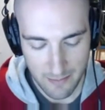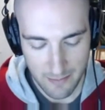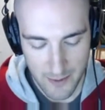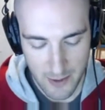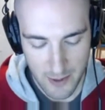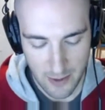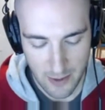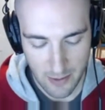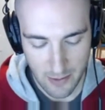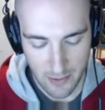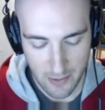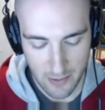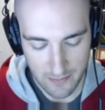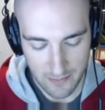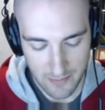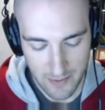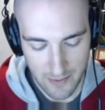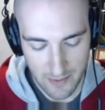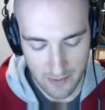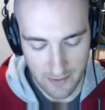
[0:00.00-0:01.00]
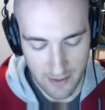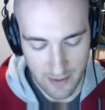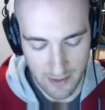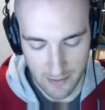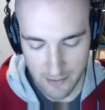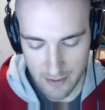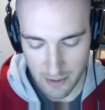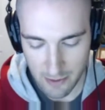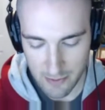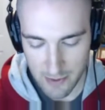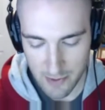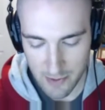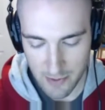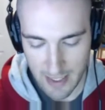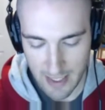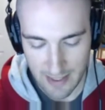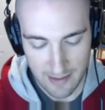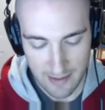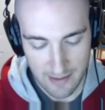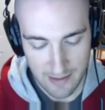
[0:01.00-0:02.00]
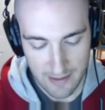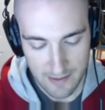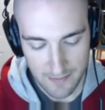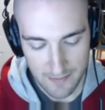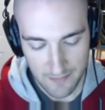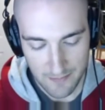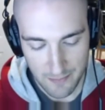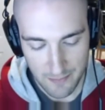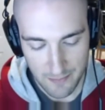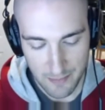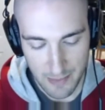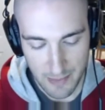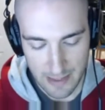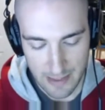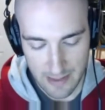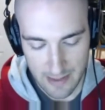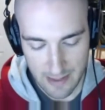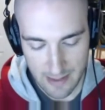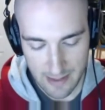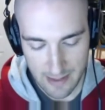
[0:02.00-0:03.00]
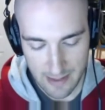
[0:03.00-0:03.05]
So, don't do that. But